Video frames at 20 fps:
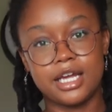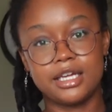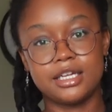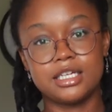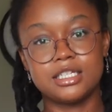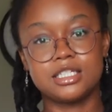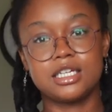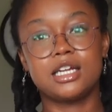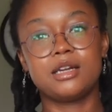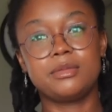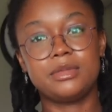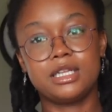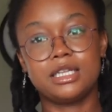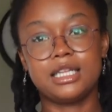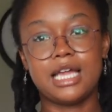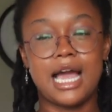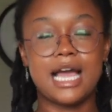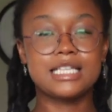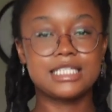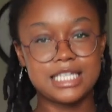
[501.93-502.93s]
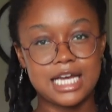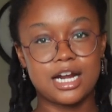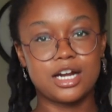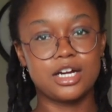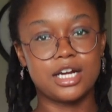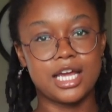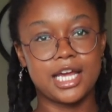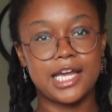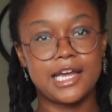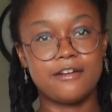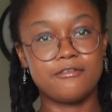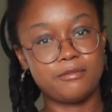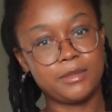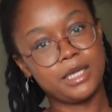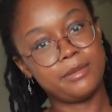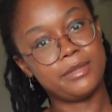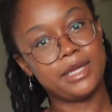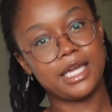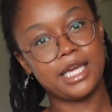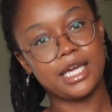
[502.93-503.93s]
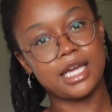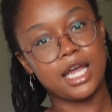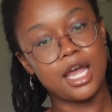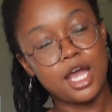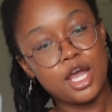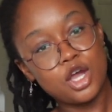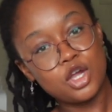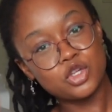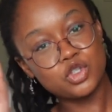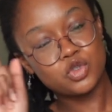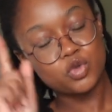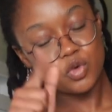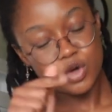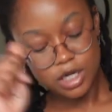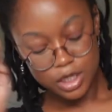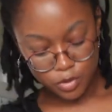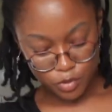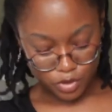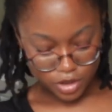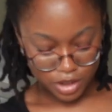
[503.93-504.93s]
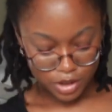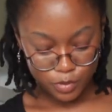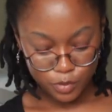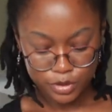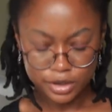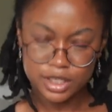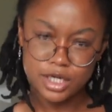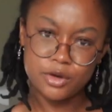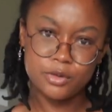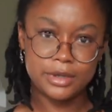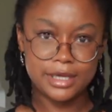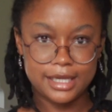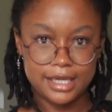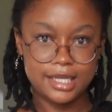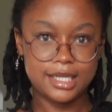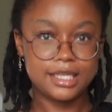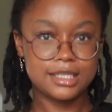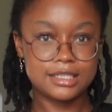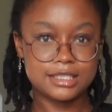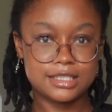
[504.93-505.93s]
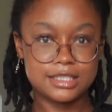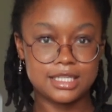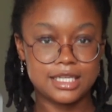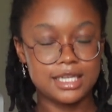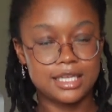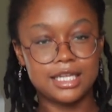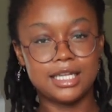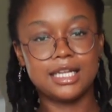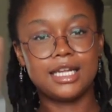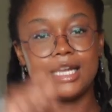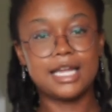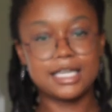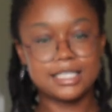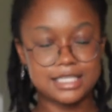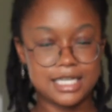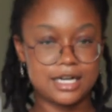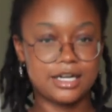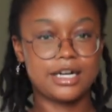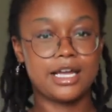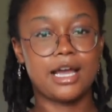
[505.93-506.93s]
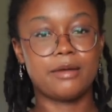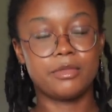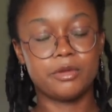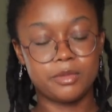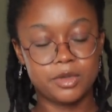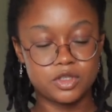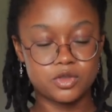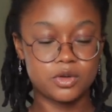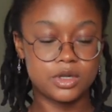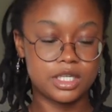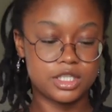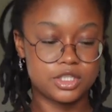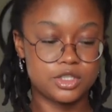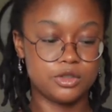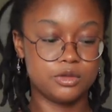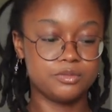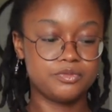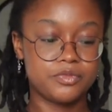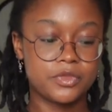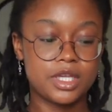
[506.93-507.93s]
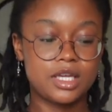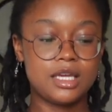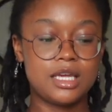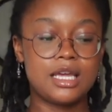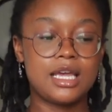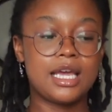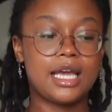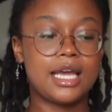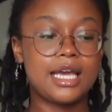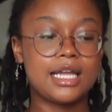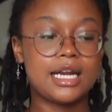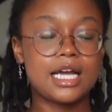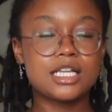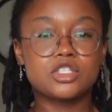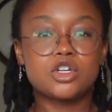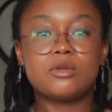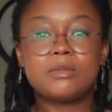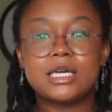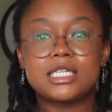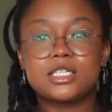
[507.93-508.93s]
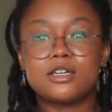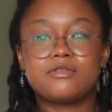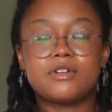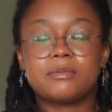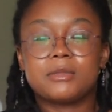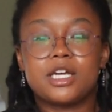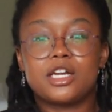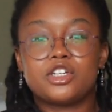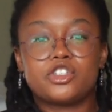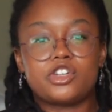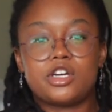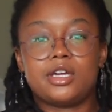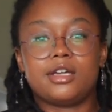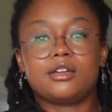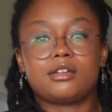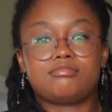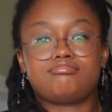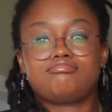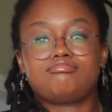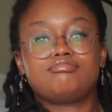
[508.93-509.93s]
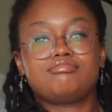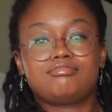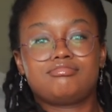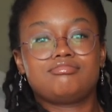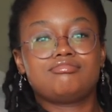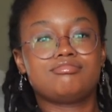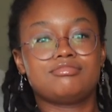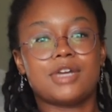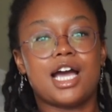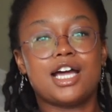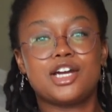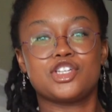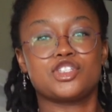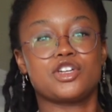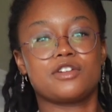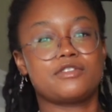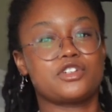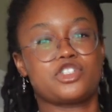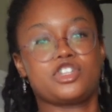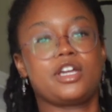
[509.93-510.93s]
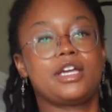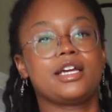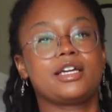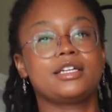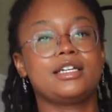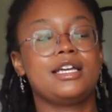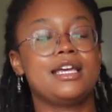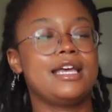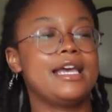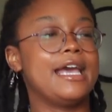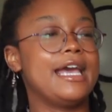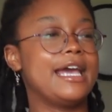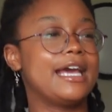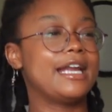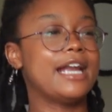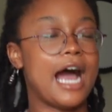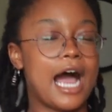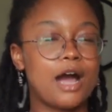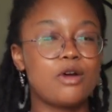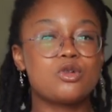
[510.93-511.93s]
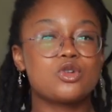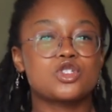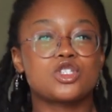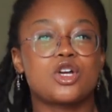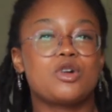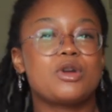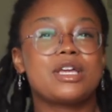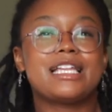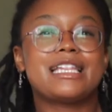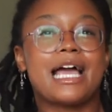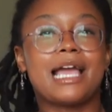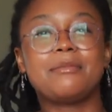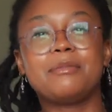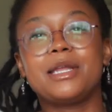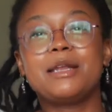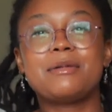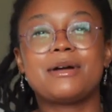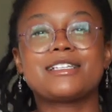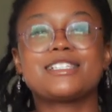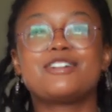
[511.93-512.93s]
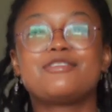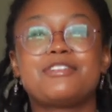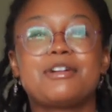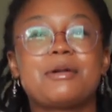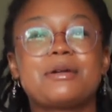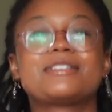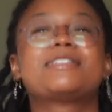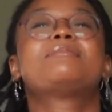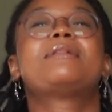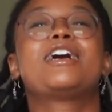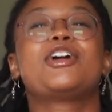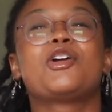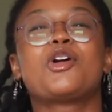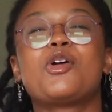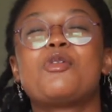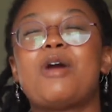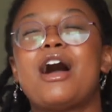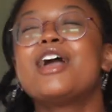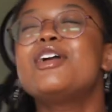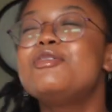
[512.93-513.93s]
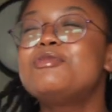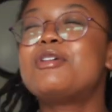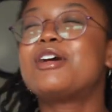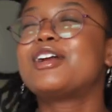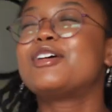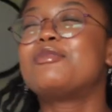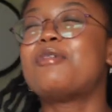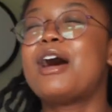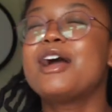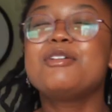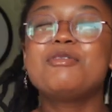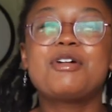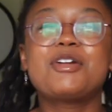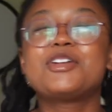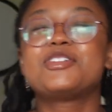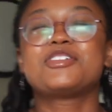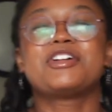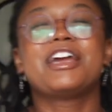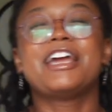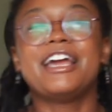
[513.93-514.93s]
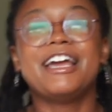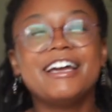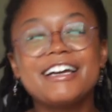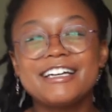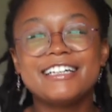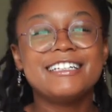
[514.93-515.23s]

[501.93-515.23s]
is gonna be the last Saturday of me being 21 with no kids. And then the next Saturday, I'm gonna be 22. And I told myself I'm gonna drink. I deserve a drink. And I was low-key like beating myself up, because I'm like, girl, why you wanna drink?